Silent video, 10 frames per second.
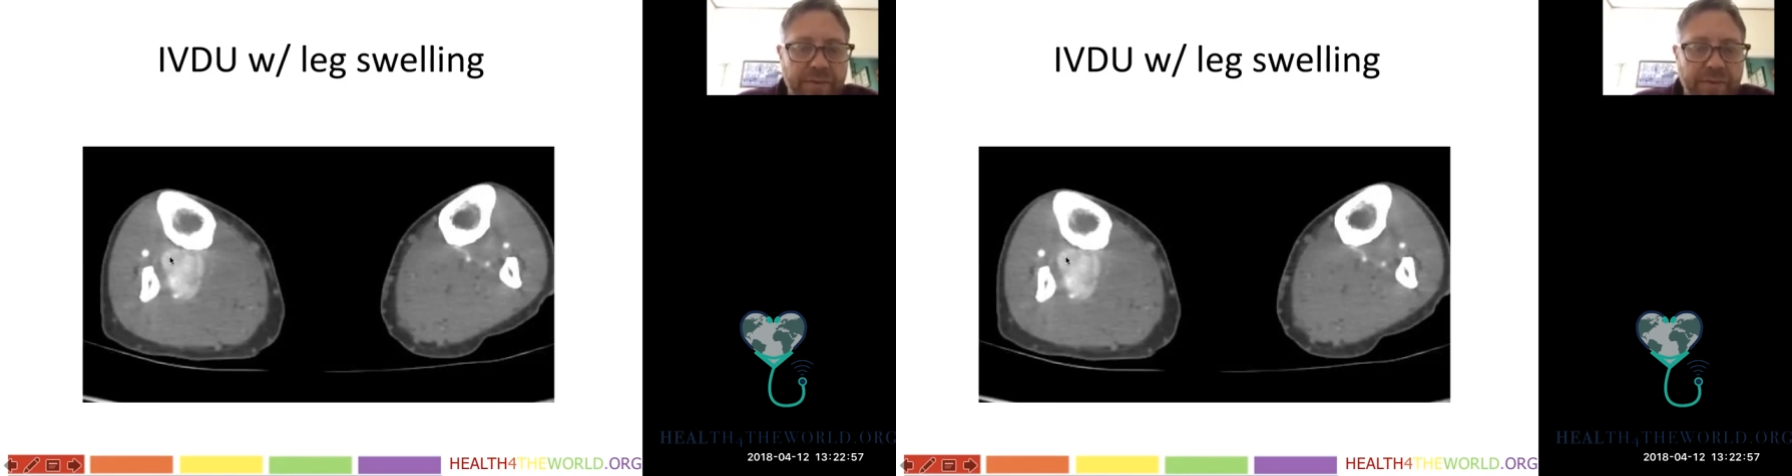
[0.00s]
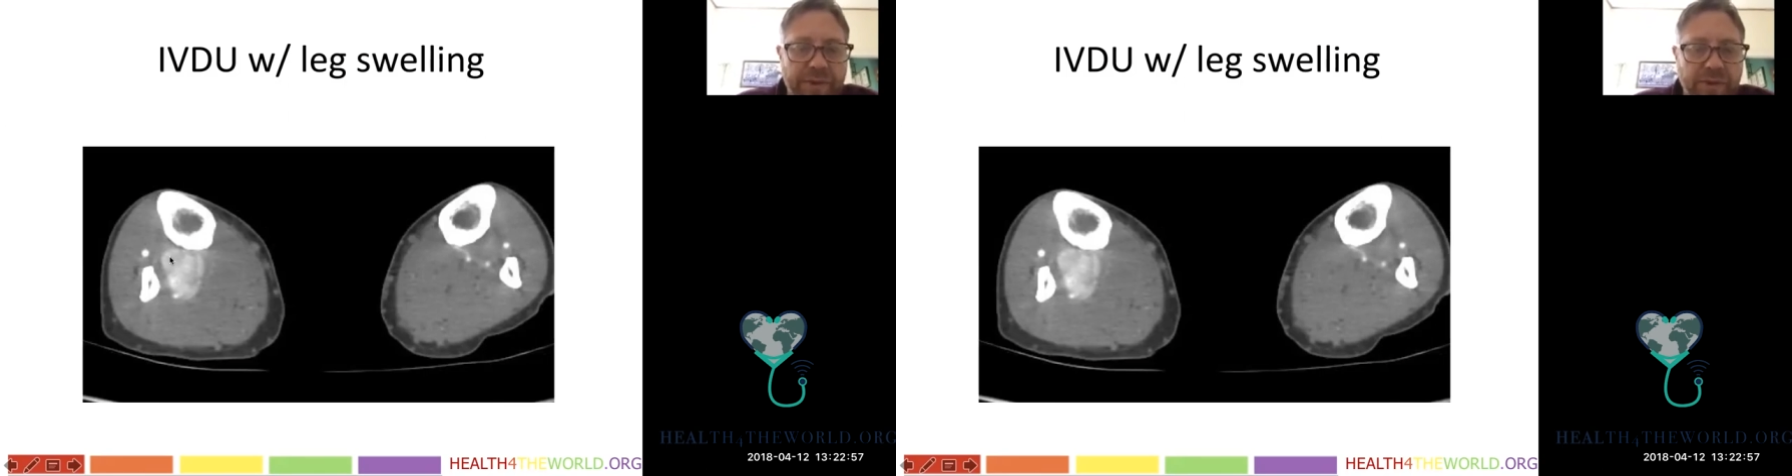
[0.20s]

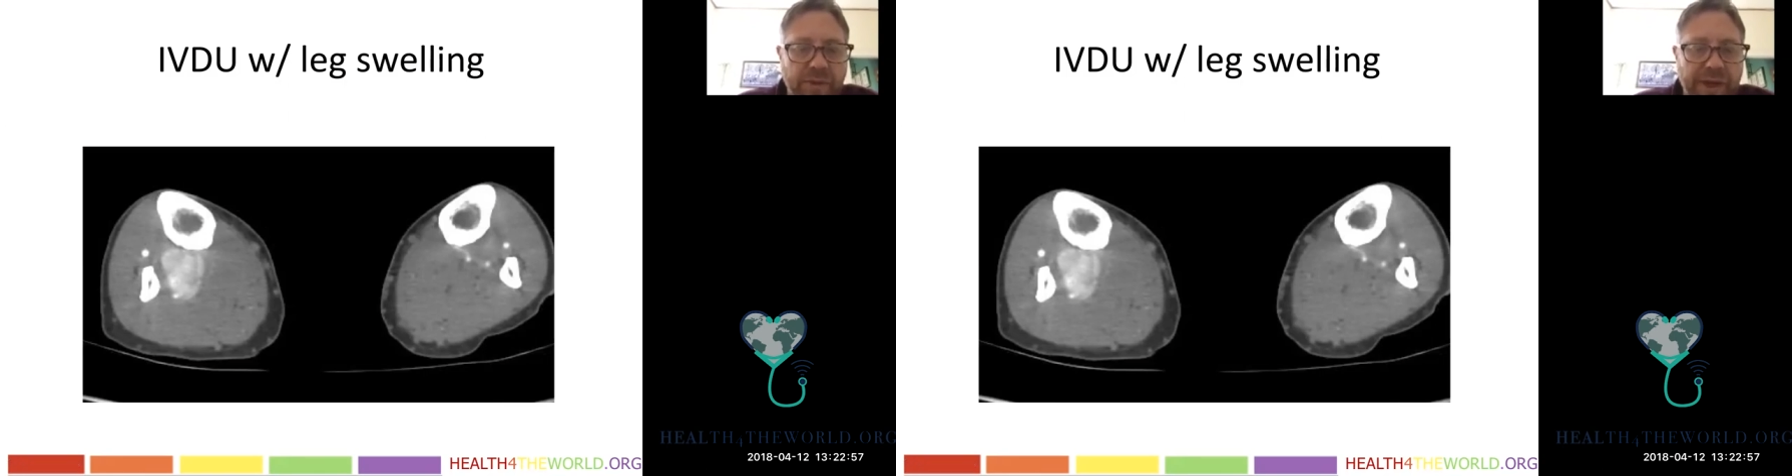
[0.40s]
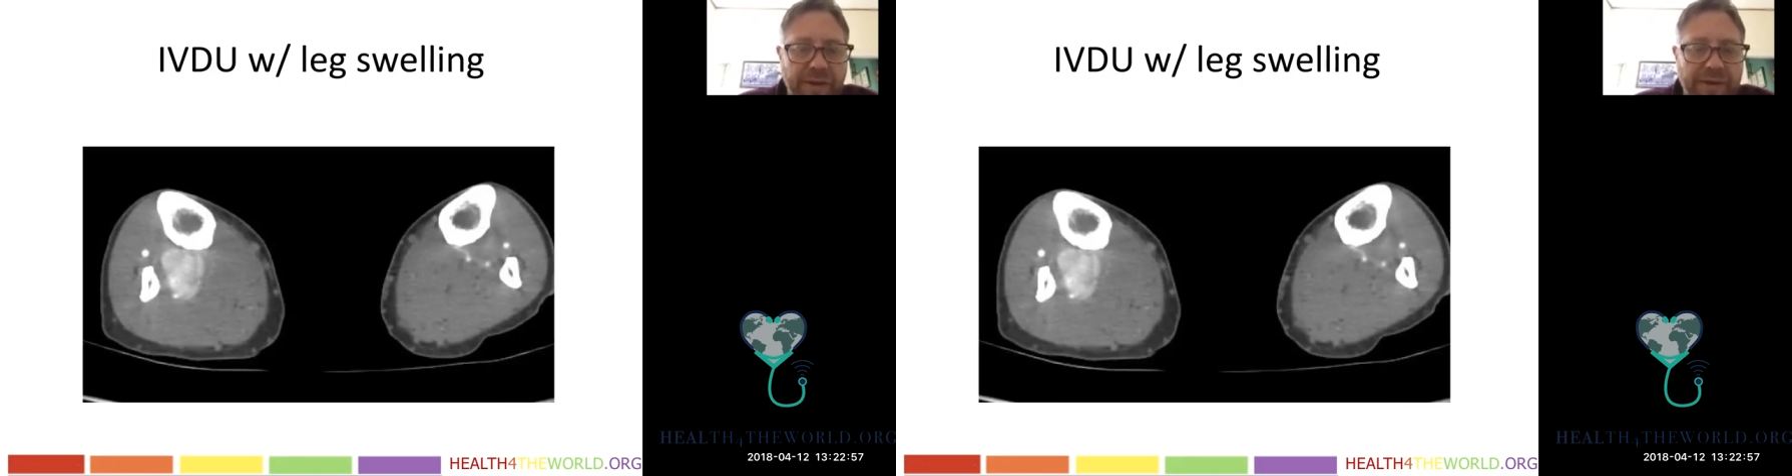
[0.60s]
which is
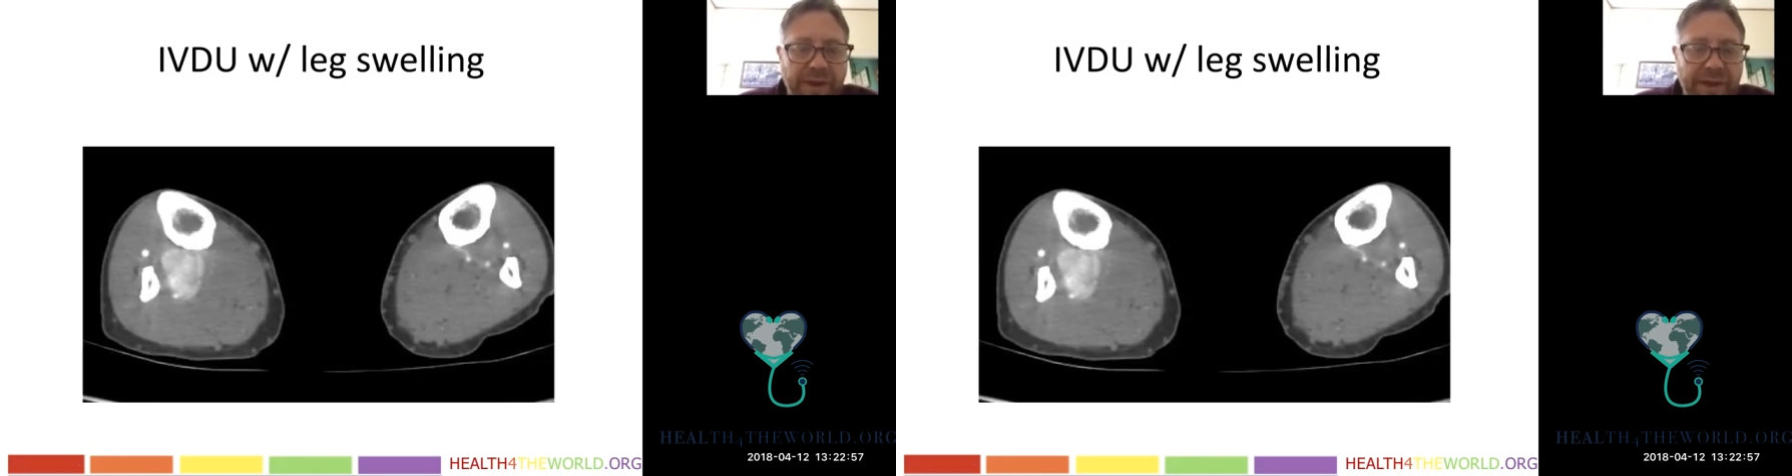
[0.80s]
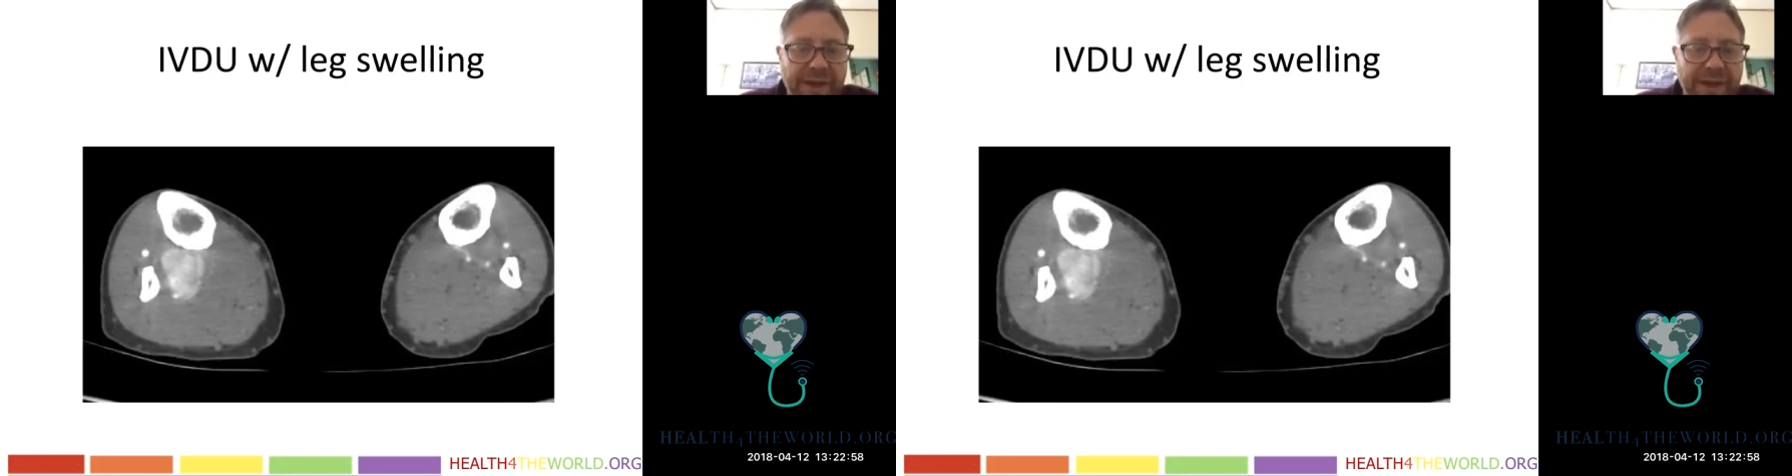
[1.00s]
why it looks
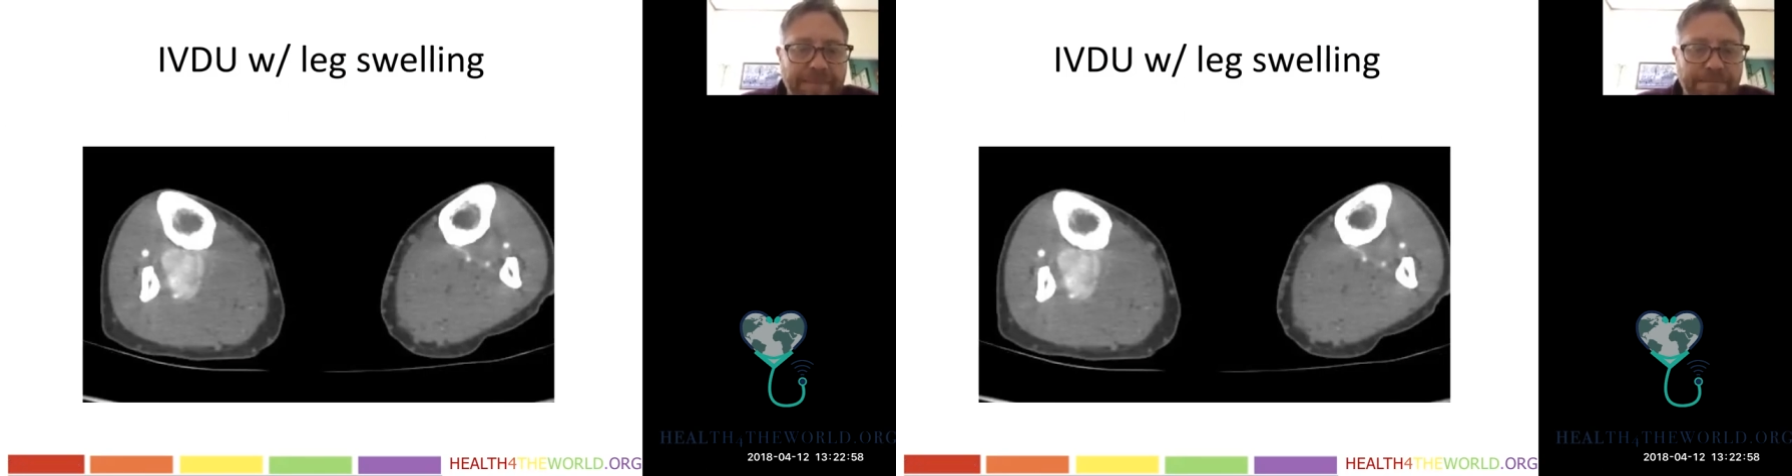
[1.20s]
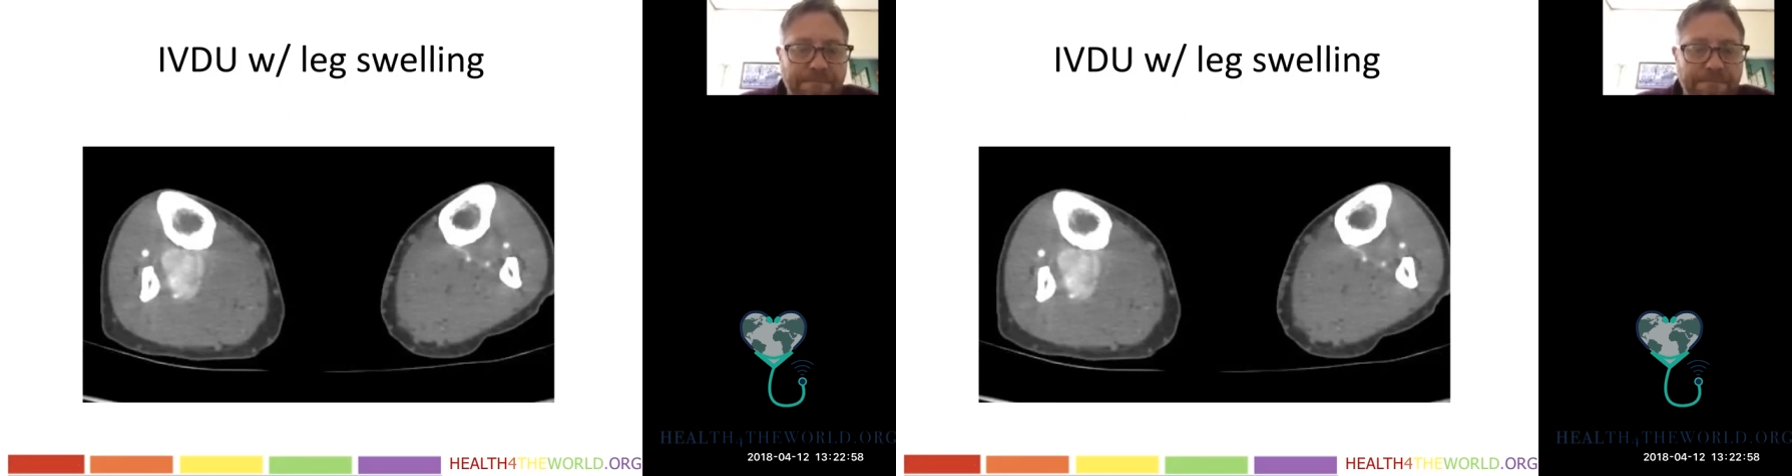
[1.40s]
like that.